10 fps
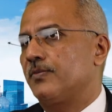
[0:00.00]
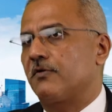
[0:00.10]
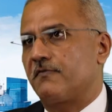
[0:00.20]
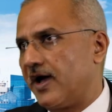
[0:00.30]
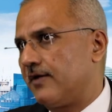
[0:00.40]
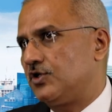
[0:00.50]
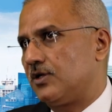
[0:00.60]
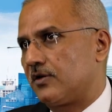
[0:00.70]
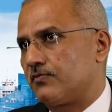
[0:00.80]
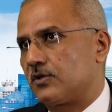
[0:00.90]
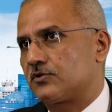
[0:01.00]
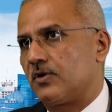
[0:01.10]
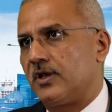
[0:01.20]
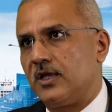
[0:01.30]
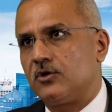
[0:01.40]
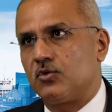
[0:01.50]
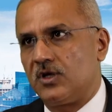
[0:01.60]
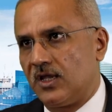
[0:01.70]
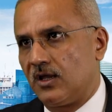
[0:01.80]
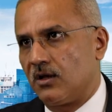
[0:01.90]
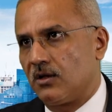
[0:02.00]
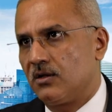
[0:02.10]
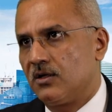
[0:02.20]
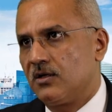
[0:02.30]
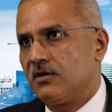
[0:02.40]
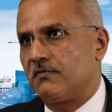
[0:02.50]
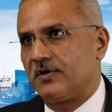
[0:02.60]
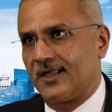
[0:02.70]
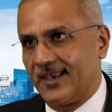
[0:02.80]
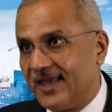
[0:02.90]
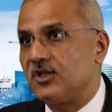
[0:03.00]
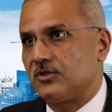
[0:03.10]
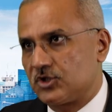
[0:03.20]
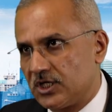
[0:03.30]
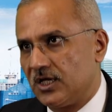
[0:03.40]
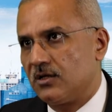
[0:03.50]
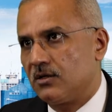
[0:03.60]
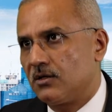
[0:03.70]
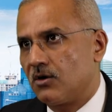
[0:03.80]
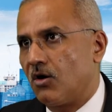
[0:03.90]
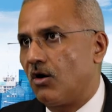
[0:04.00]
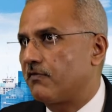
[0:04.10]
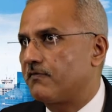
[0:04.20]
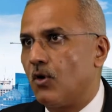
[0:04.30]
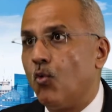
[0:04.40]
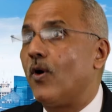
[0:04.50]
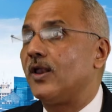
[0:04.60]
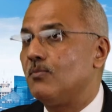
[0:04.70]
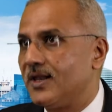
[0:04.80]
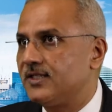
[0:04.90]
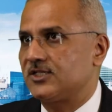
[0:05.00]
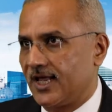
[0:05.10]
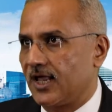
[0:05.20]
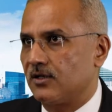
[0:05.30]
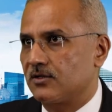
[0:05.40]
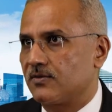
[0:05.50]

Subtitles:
the 5G networks will need to deal with a latency of 1 millisecond.